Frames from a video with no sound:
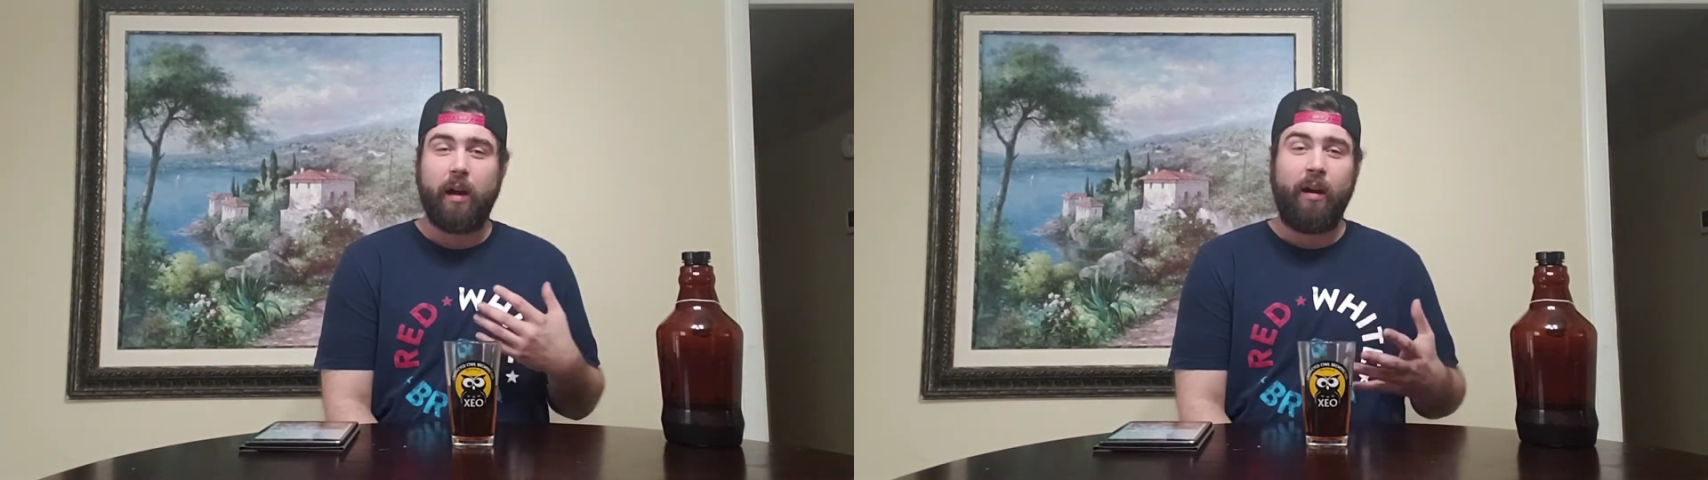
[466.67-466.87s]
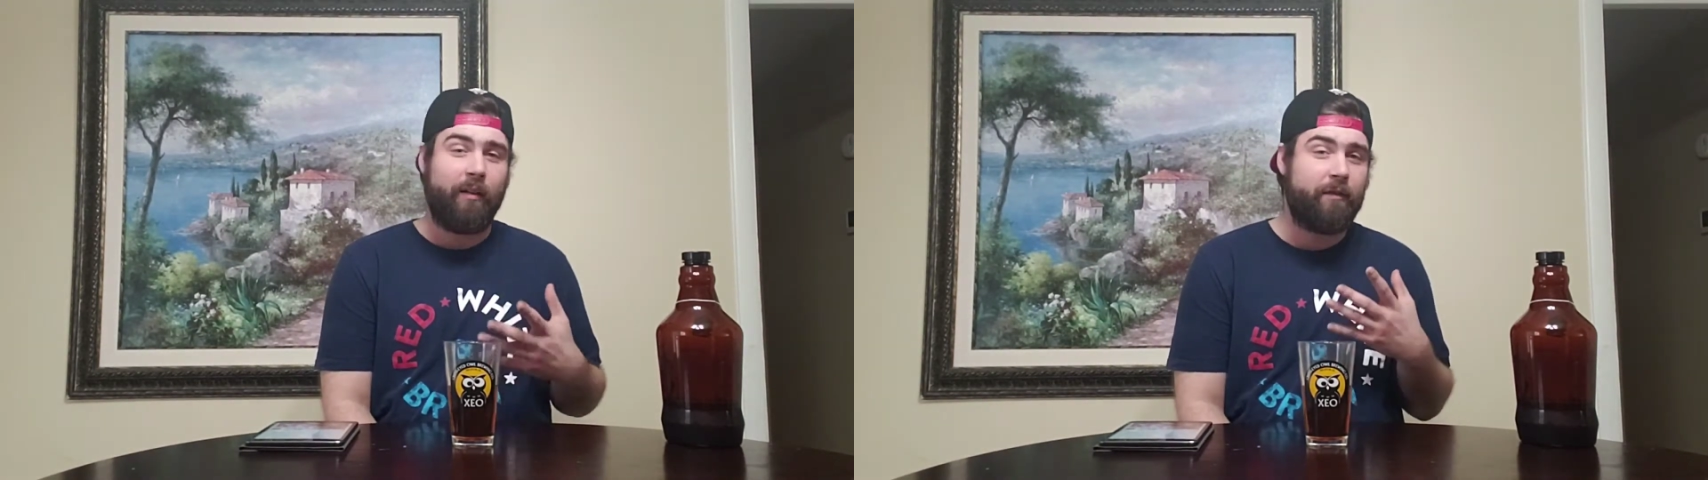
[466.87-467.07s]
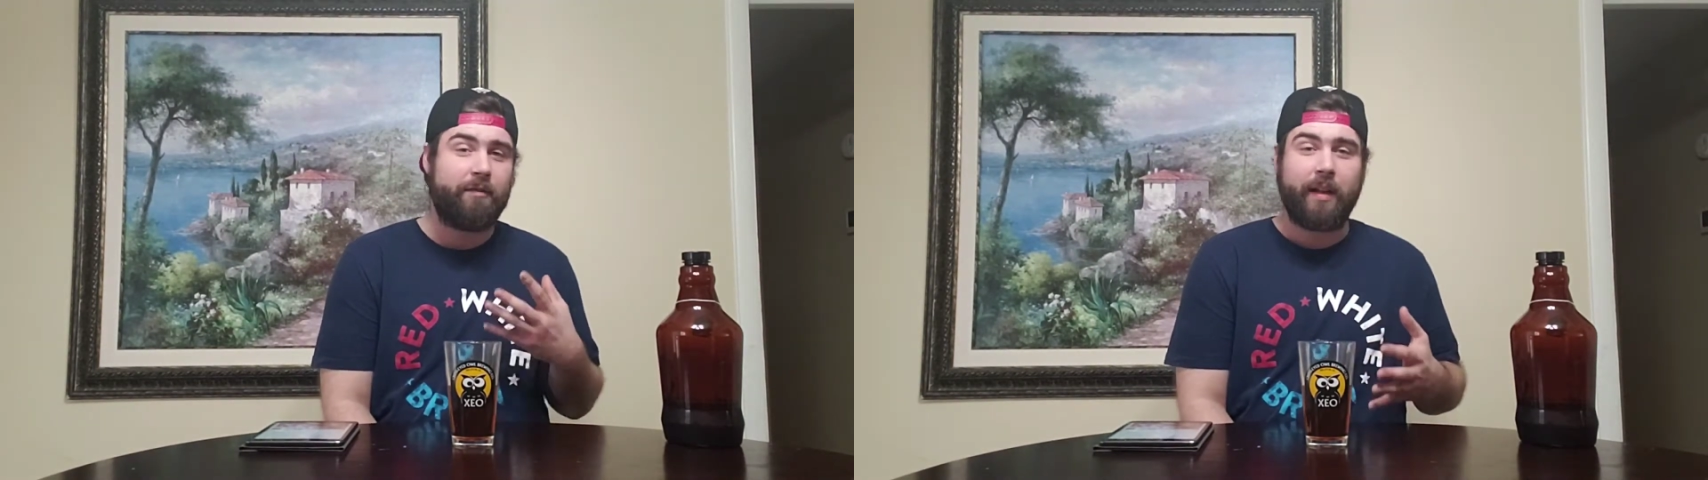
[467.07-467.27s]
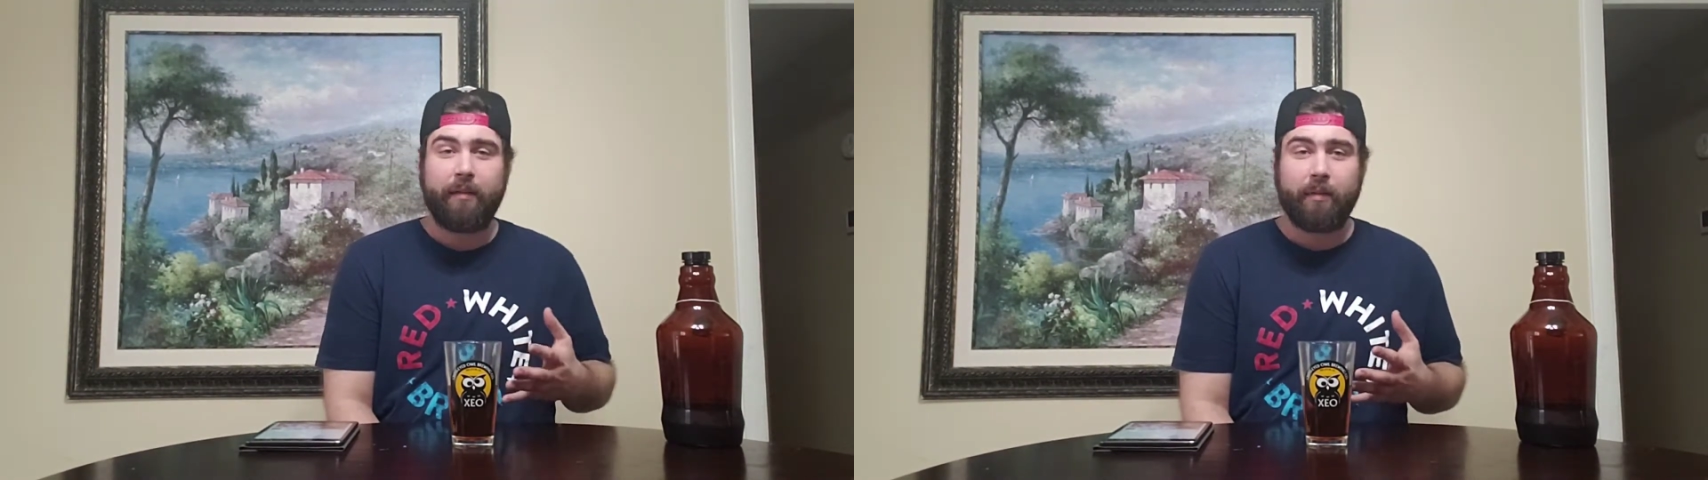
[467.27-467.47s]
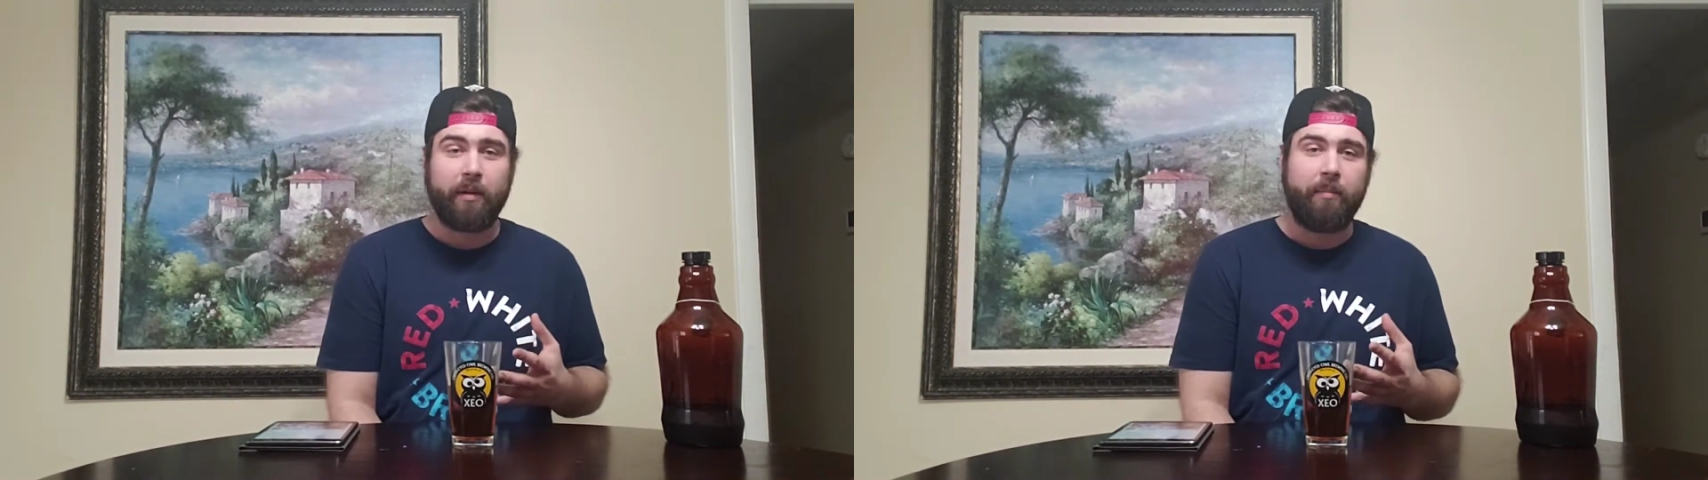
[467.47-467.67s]
off
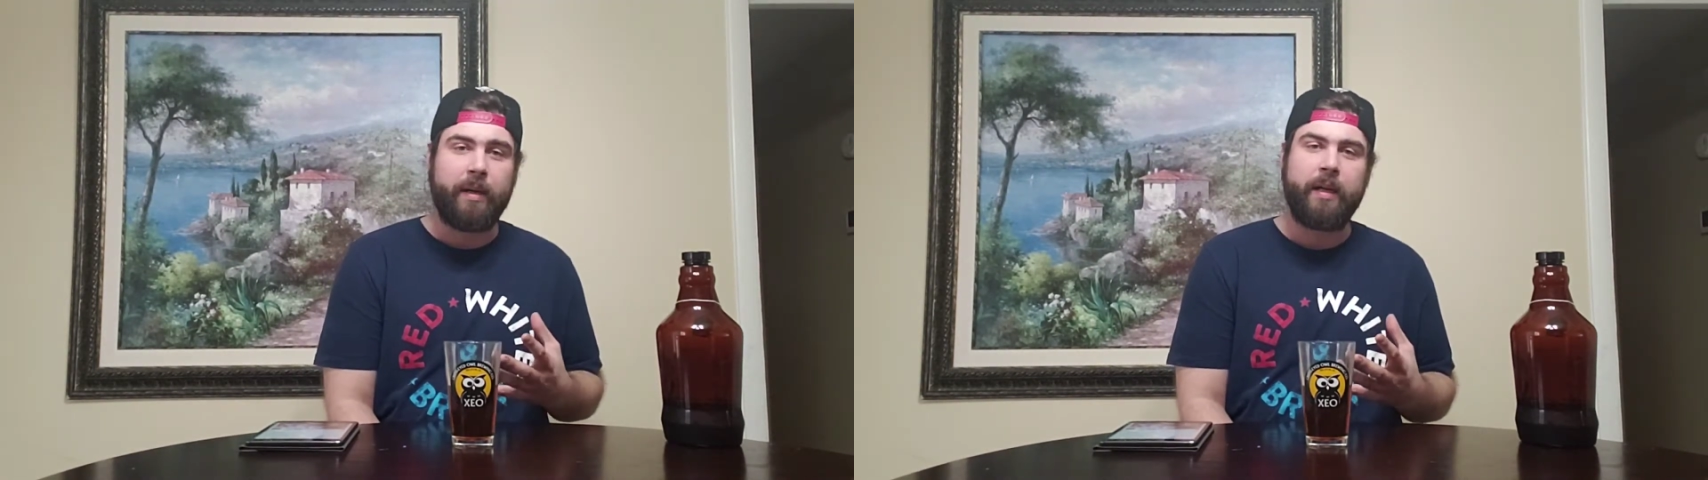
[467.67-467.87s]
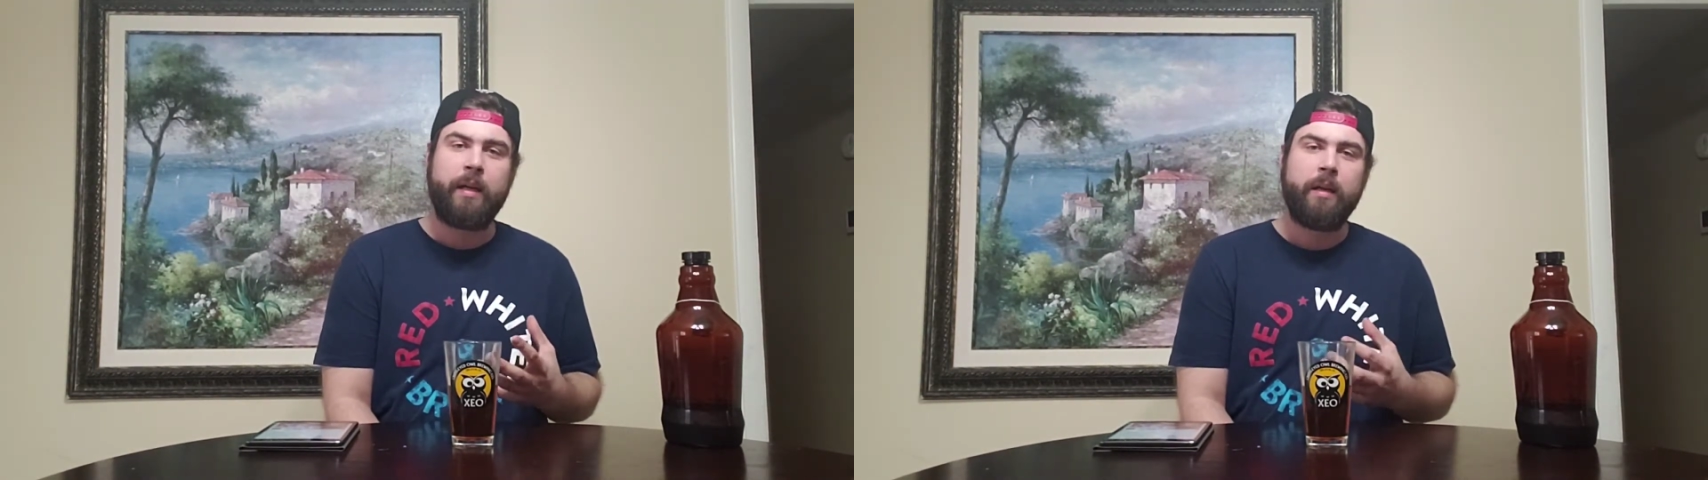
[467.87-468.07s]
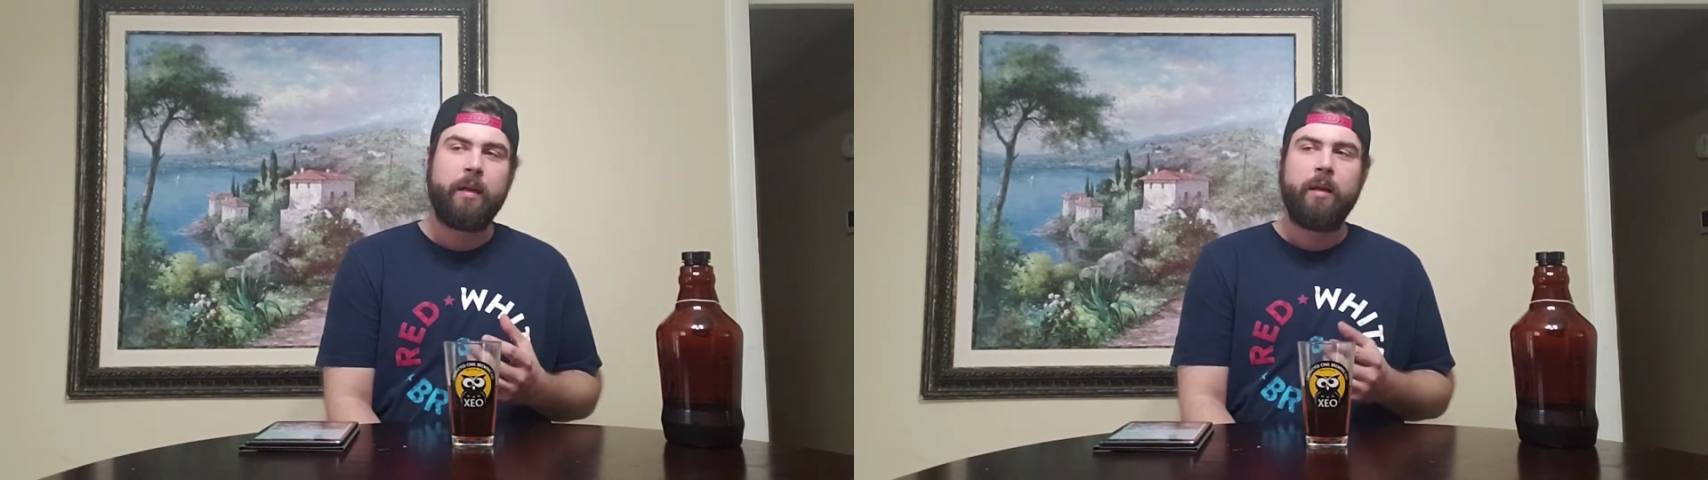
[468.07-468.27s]
flavor to me.